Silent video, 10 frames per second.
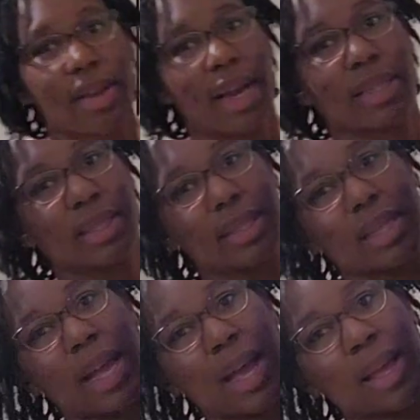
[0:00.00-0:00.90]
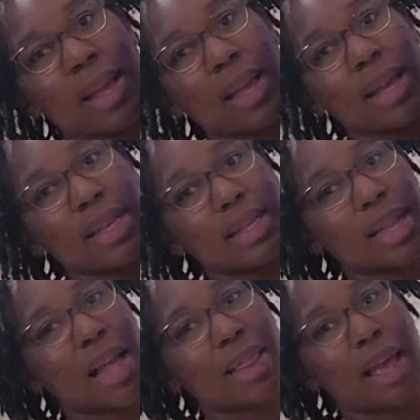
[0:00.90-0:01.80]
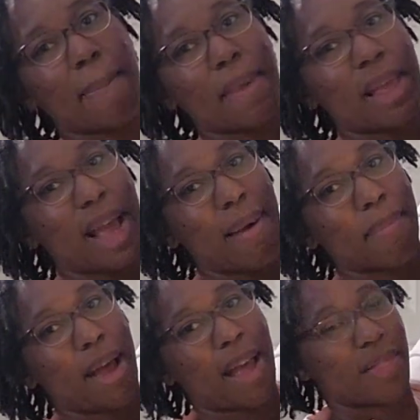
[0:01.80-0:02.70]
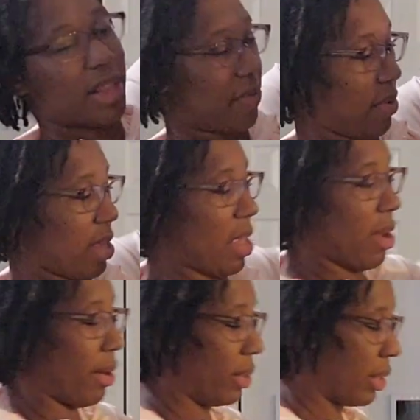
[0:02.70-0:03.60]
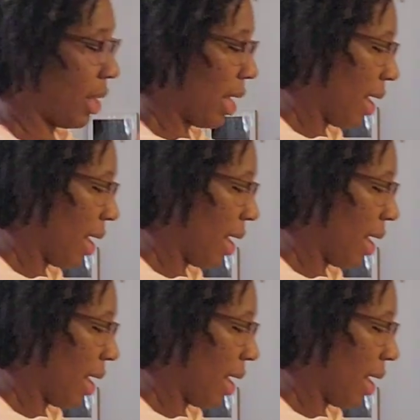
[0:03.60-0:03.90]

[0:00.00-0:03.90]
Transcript: You guys can see that. It's not that big. I've had this for years.